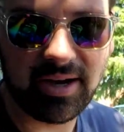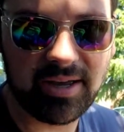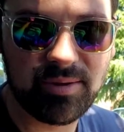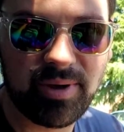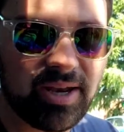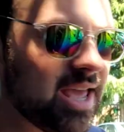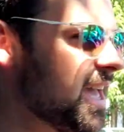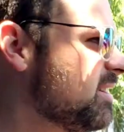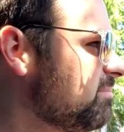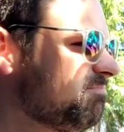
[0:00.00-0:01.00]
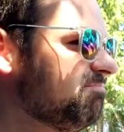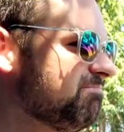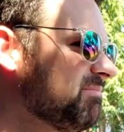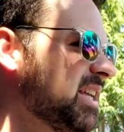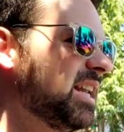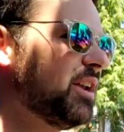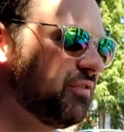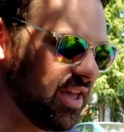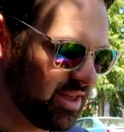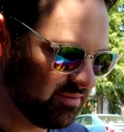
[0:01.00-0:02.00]
kind, the Manhattan. Not a
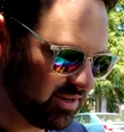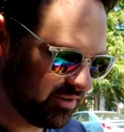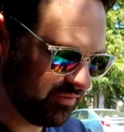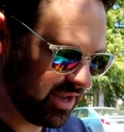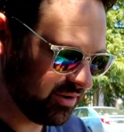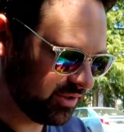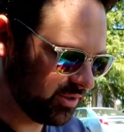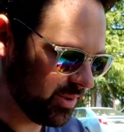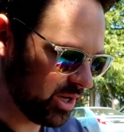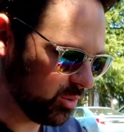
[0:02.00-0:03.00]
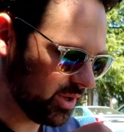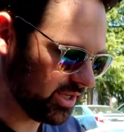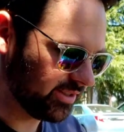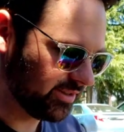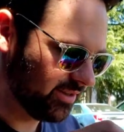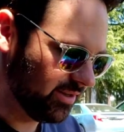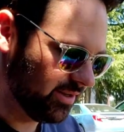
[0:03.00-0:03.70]
fan, not a fan of the tomato base,